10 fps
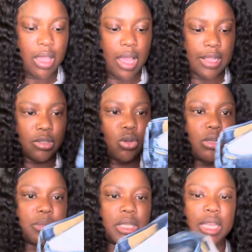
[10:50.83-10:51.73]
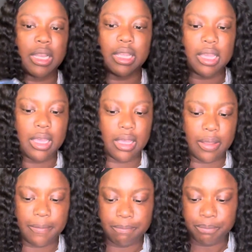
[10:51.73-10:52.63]
I told him to get a, uh,
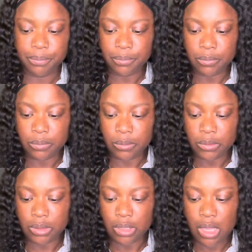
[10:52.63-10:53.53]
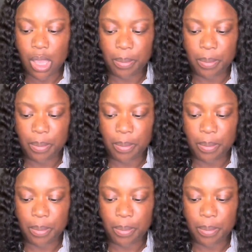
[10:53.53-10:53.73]
a